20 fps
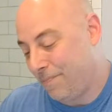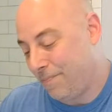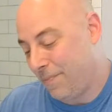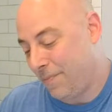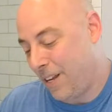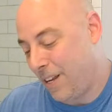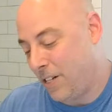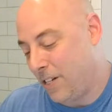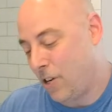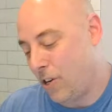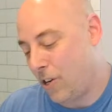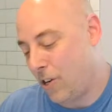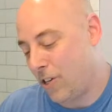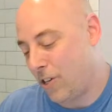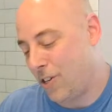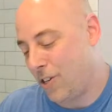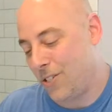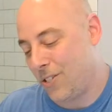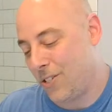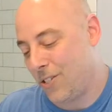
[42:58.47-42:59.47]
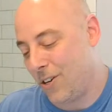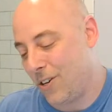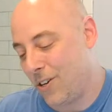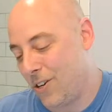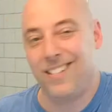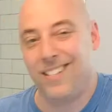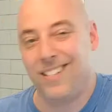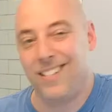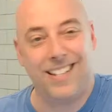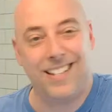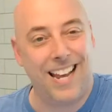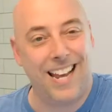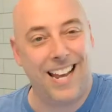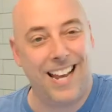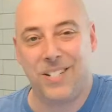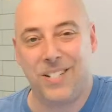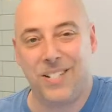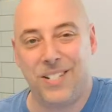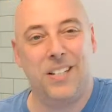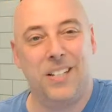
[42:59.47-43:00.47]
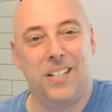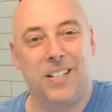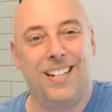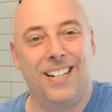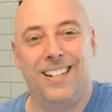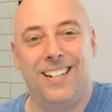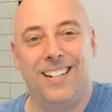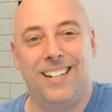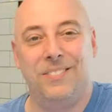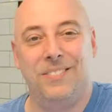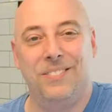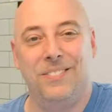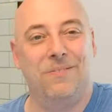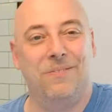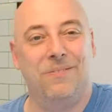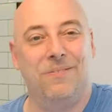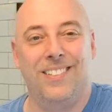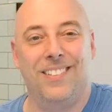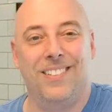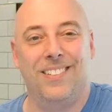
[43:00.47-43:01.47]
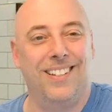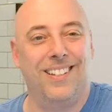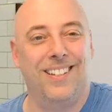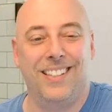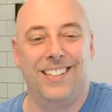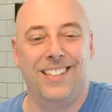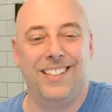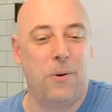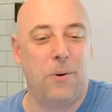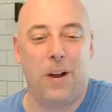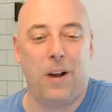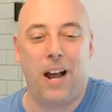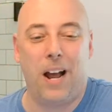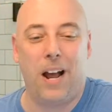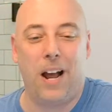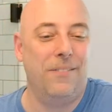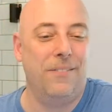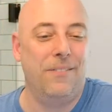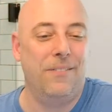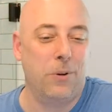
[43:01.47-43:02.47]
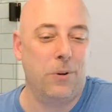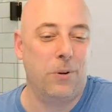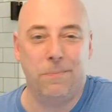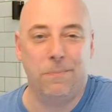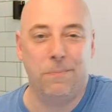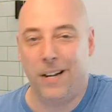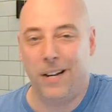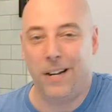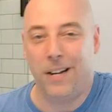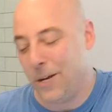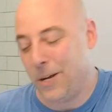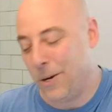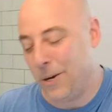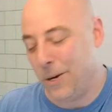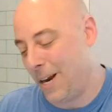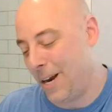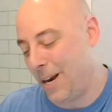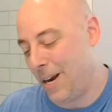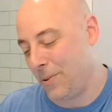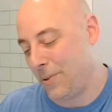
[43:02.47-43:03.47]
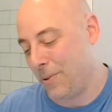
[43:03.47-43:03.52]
Destruction All-Stars, yeah, totally not, I didn't even put it in my notes, not worth